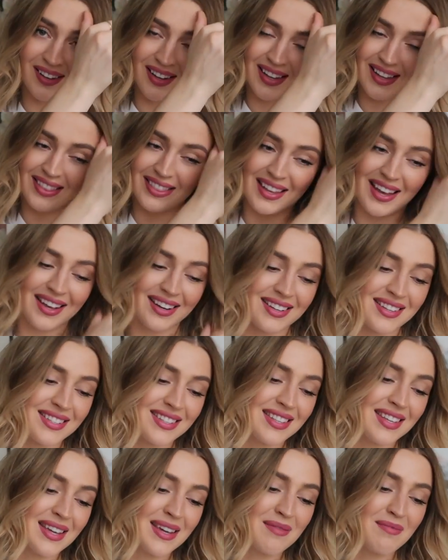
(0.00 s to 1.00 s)
and that is
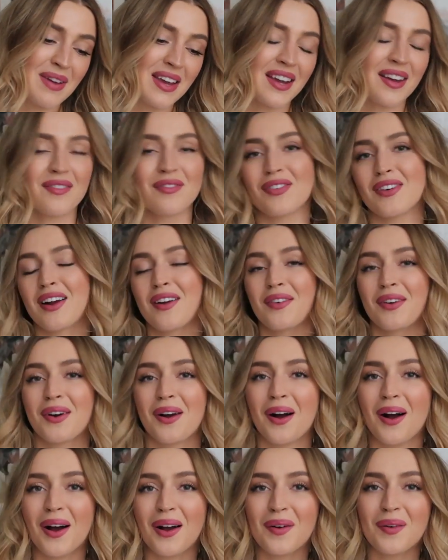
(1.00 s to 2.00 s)
the Makeup
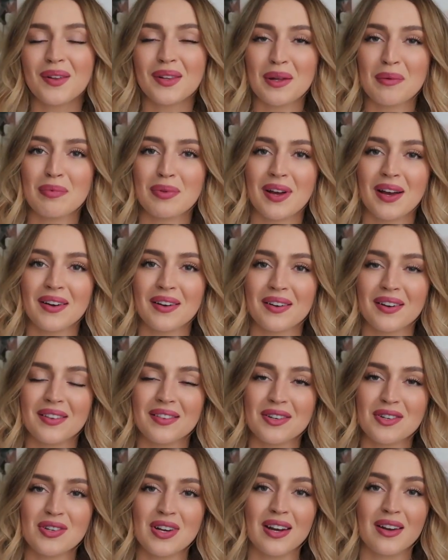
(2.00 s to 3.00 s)
Forever Aqua lip liner
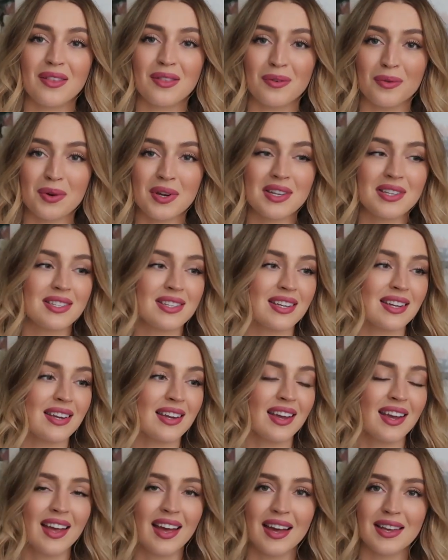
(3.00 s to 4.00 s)
in the shade 3C.